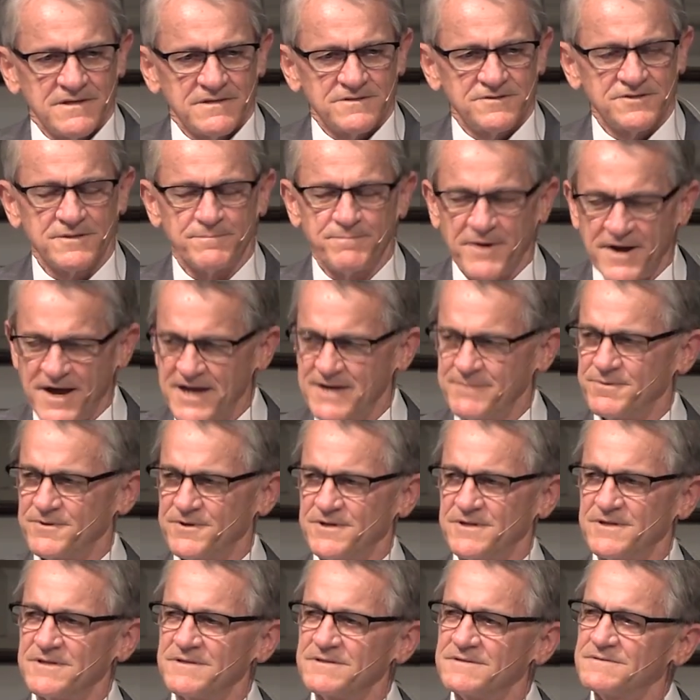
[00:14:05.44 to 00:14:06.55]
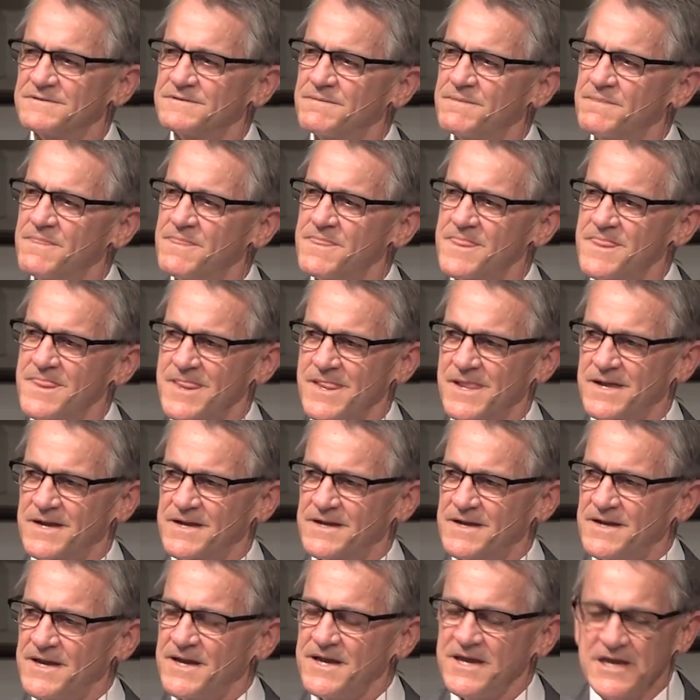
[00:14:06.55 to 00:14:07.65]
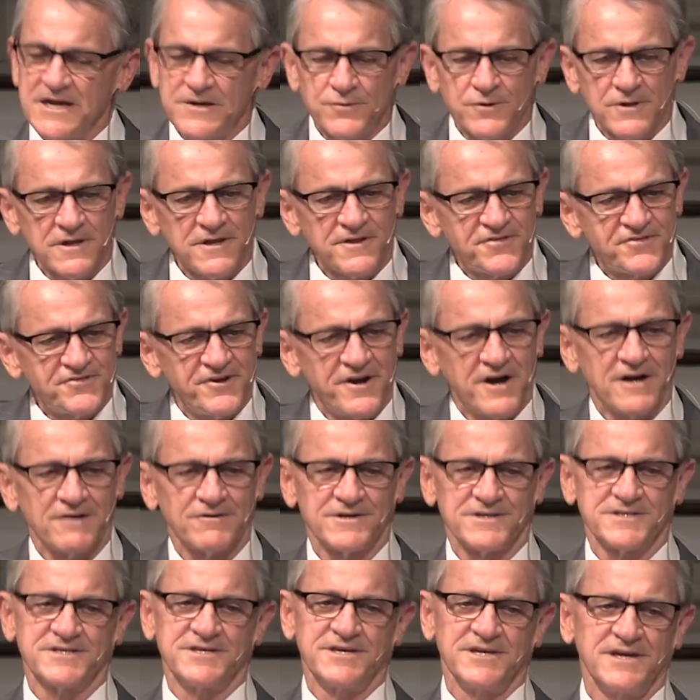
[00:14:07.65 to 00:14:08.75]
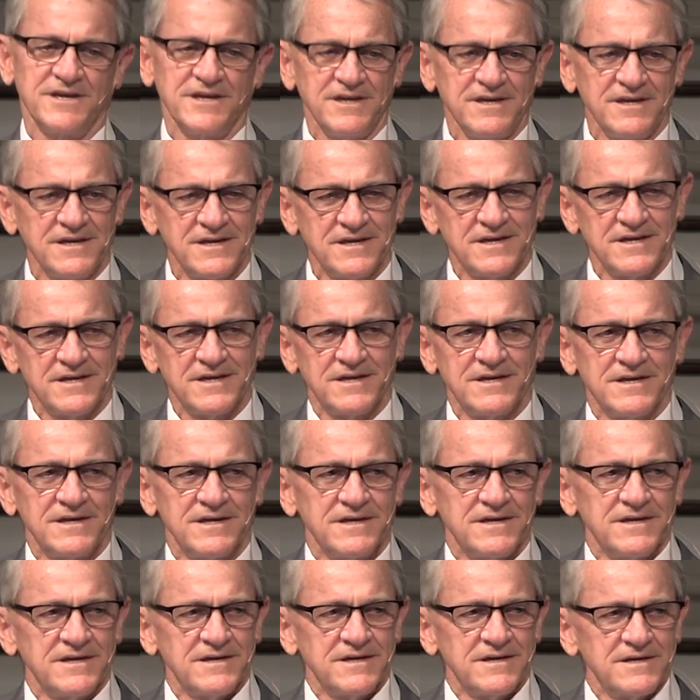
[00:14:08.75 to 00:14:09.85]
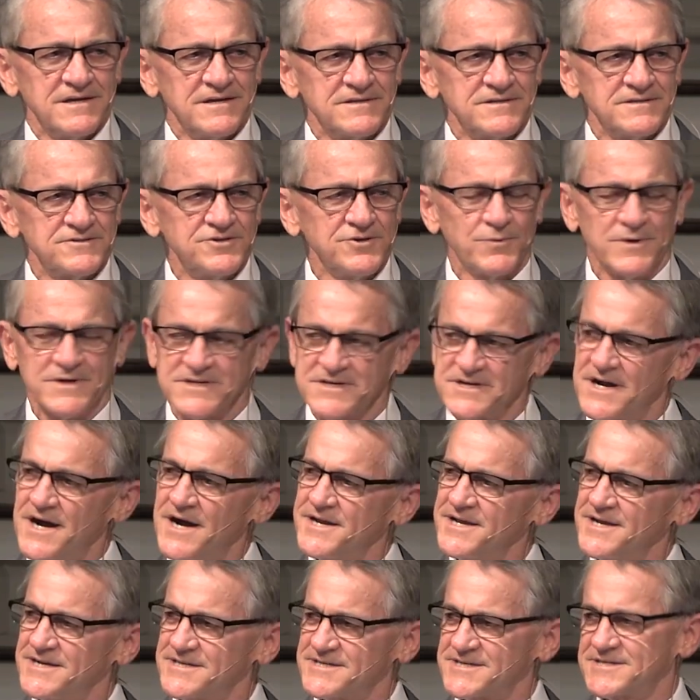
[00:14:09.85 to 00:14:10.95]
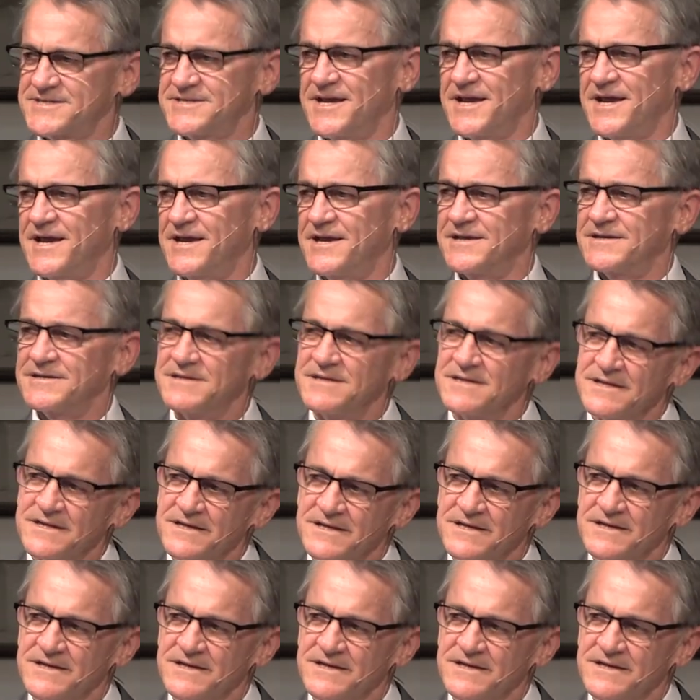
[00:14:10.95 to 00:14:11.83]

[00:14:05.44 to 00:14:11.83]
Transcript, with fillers: to the Bible, equal authority to what God has said,